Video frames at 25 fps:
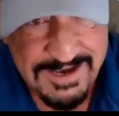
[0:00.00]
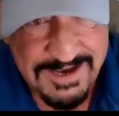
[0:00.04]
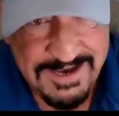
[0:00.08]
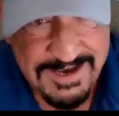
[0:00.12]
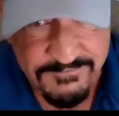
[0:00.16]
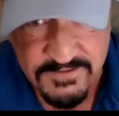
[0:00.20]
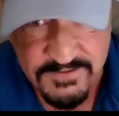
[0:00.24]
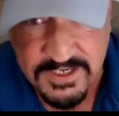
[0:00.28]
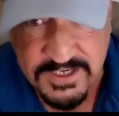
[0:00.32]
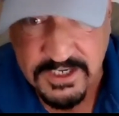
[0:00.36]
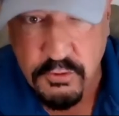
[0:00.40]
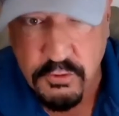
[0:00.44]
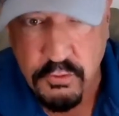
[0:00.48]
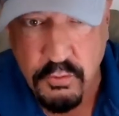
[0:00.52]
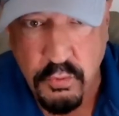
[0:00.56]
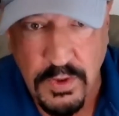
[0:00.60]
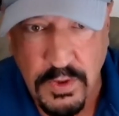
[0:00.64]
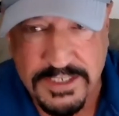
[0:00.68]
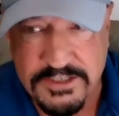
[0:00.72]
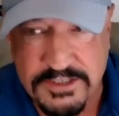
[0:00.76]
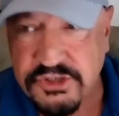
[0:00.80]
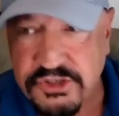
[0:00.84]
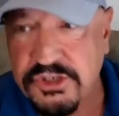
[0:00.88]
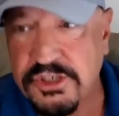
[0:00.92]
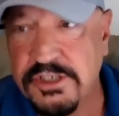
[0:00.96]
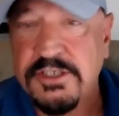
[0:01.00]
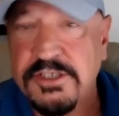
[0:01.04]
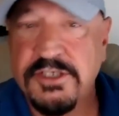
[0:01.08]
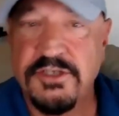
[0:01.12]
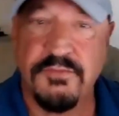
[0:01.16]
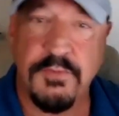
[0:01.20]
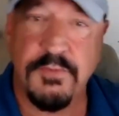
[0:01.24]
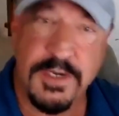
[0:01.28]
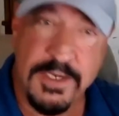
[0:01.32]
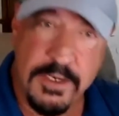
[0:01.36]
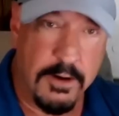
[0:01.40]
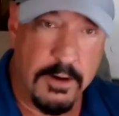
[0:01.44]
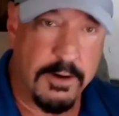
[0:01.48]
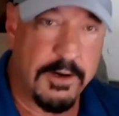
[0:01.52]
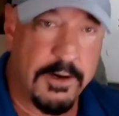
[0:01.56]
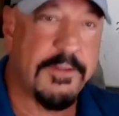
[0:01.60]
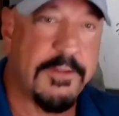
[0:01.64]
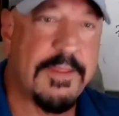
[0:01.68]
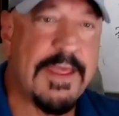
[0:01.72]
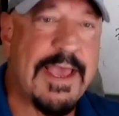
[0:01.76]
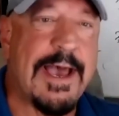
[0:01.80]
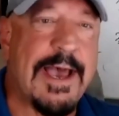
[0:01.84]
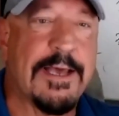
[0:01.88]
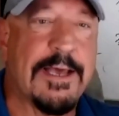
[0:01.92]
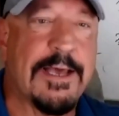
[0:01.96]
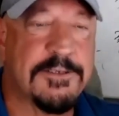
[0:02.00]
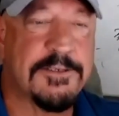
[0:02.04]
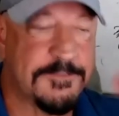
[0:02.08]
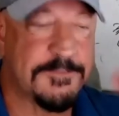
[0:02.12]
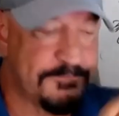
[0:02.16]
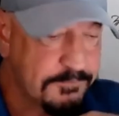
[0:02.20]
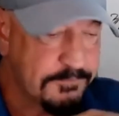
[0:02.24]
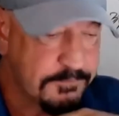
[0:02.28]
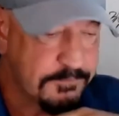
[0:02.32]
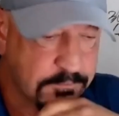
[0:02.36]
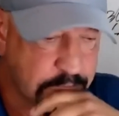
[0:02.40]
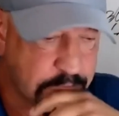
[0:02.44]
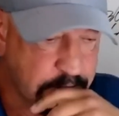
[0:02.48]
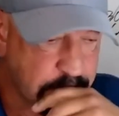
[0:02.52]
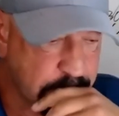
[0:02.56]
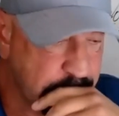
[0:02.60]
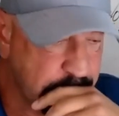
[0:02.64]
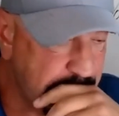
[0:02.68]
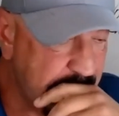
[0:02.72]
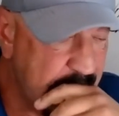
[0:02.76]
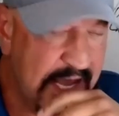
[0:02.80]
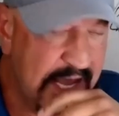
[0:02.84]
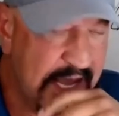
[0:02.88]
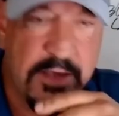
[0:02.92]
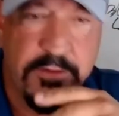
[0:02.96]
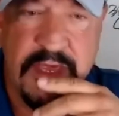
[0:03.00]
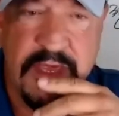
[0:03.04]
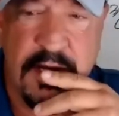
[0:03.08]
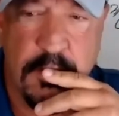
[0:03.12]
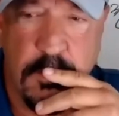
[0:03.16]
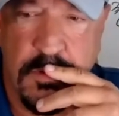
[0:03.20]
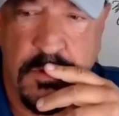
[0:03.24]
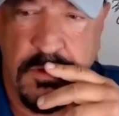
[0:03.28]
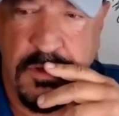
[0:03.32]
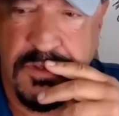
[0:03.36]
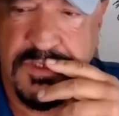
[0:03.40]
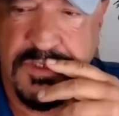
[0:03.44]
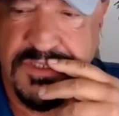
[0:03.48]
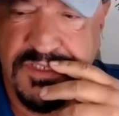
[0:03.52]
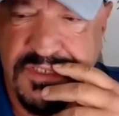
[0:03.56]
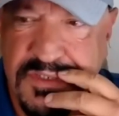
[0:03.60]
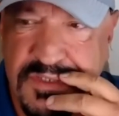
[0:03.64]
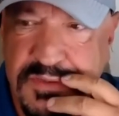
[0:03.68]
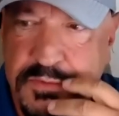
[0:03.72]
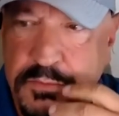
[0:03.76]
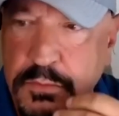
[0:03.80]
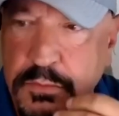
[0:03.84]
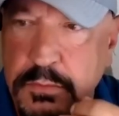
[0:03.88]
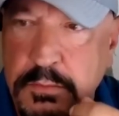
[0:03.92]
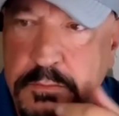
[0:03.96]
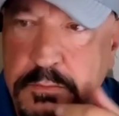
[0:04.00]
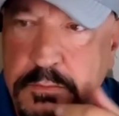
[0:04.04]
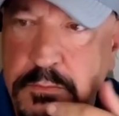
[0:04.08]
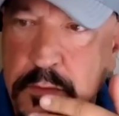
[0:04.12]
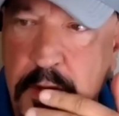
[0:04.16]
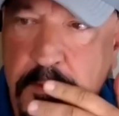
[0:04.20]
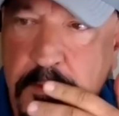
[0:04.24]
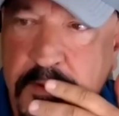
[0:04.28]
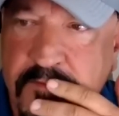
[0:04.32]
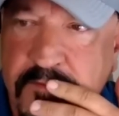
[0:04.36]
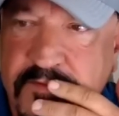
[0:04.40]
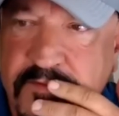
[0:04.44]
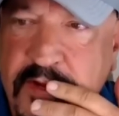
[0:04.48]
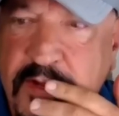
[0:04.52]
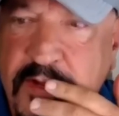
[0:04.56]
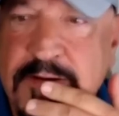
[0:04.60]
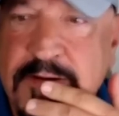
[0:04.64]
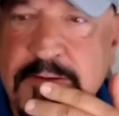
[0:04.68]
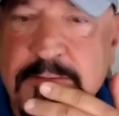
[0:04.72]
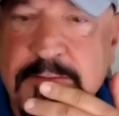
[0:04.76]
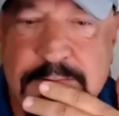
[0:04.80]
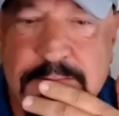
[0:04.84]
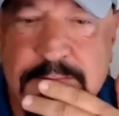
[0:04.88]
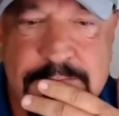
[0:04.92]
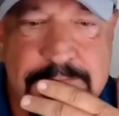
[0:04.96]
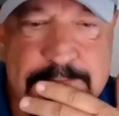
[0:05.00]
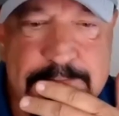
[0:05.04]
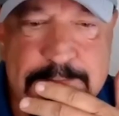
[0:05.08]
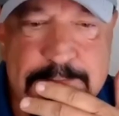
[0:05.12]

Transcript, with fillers: have any questions regarding that? How that works, what we've done?